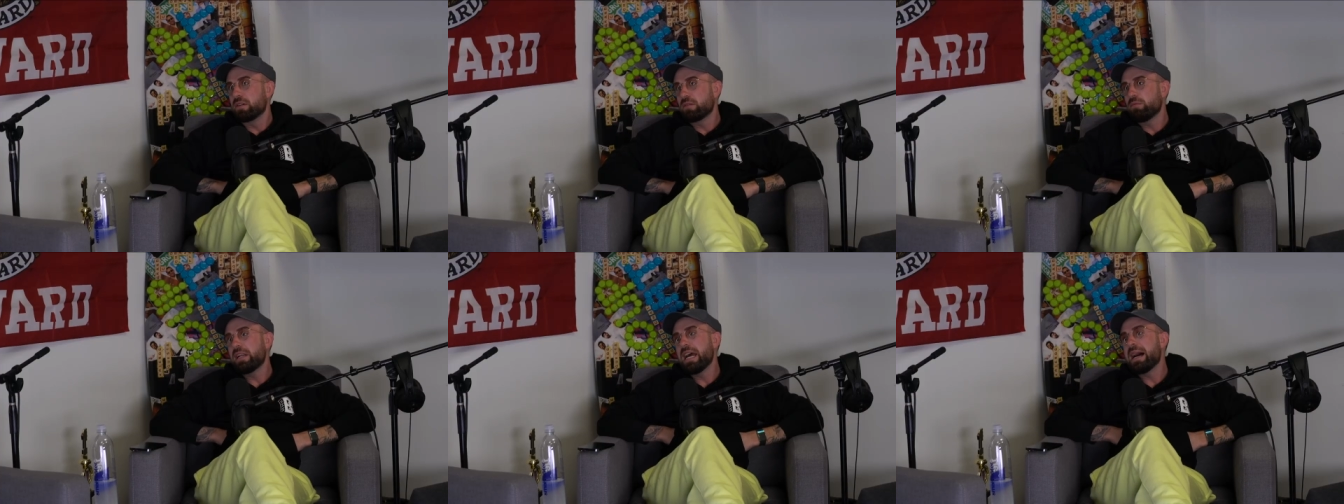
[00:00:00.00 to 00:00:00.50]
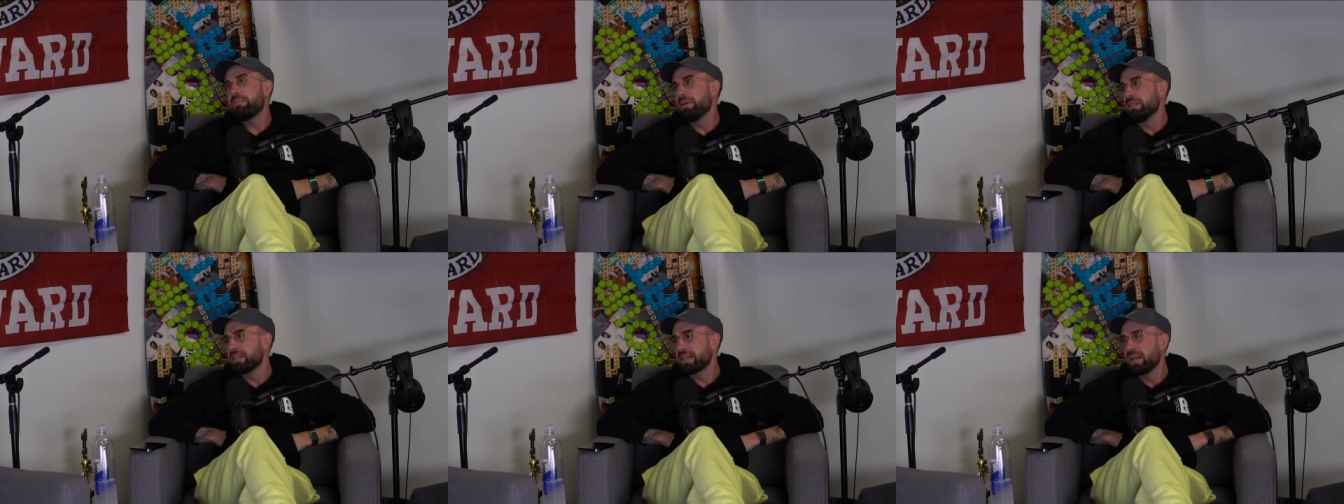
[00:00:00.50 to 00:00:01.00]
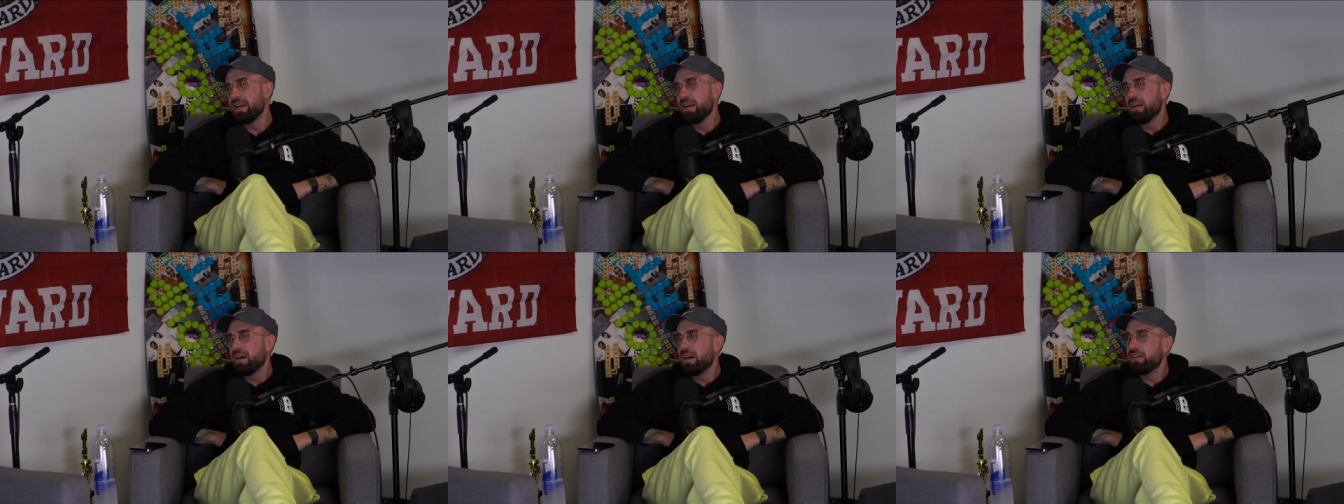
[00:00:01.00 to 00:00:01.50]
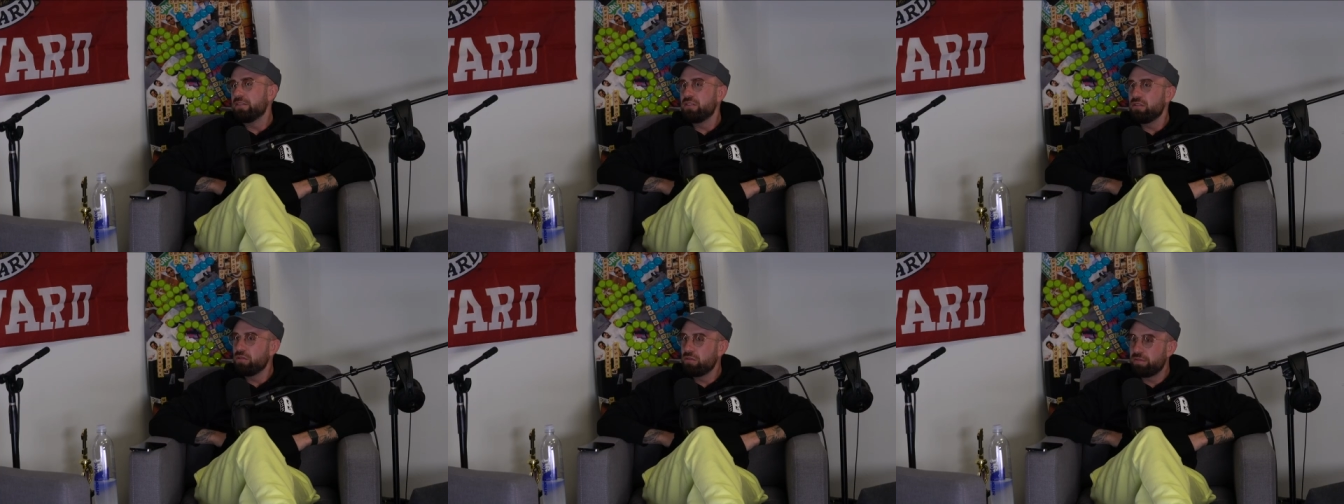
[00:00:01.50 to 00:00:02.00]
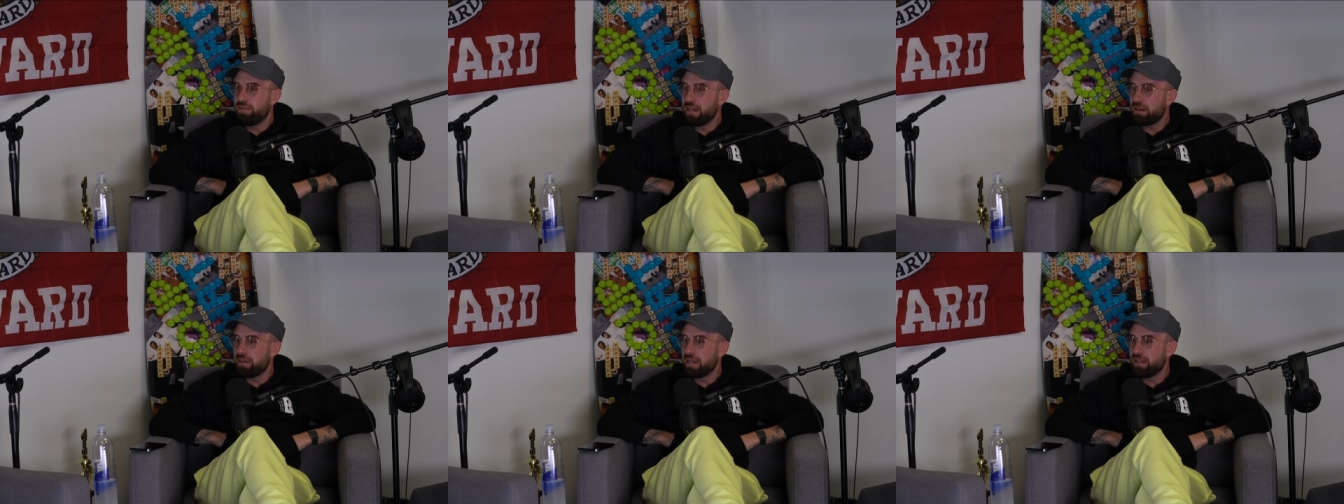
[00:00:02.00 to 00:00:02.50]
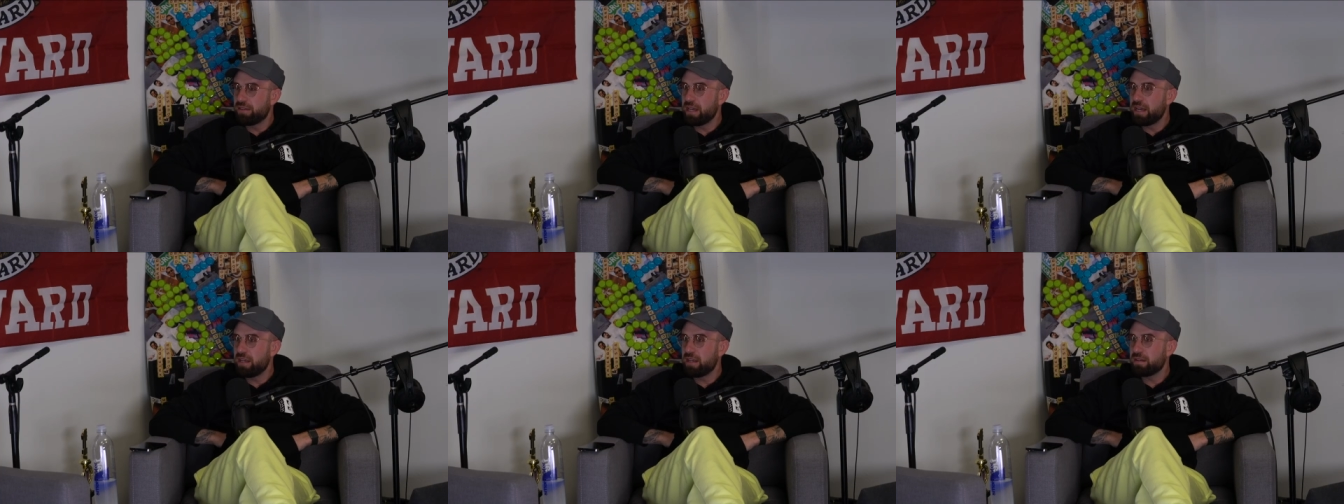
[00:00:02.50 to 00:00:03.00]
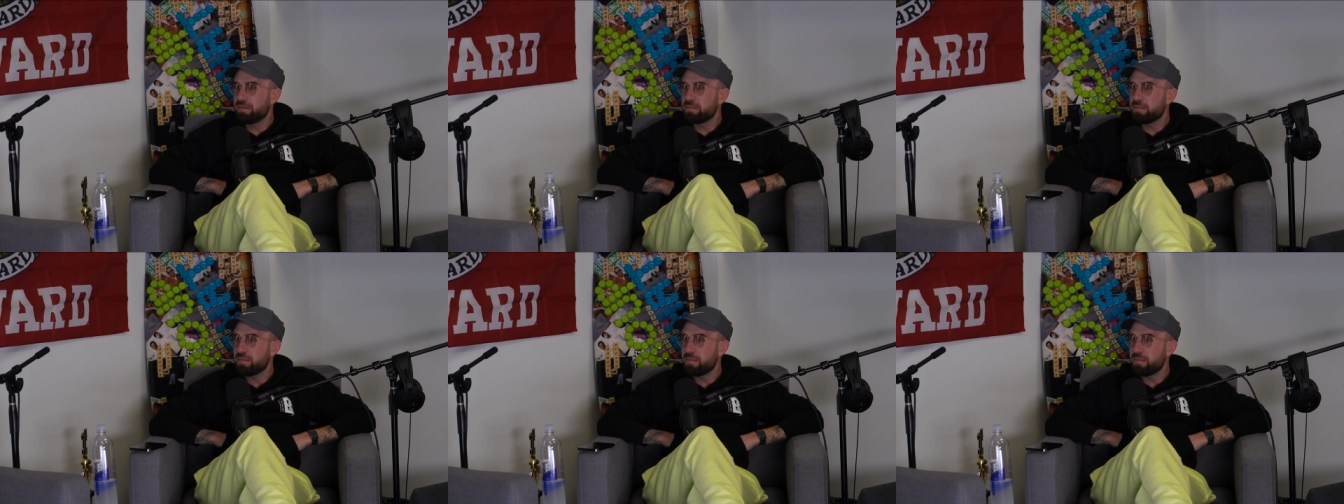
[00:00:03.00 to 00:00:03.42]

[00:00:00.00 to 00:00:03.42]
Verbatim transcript: What happens? Like a new variant. That, but it doesn't matter.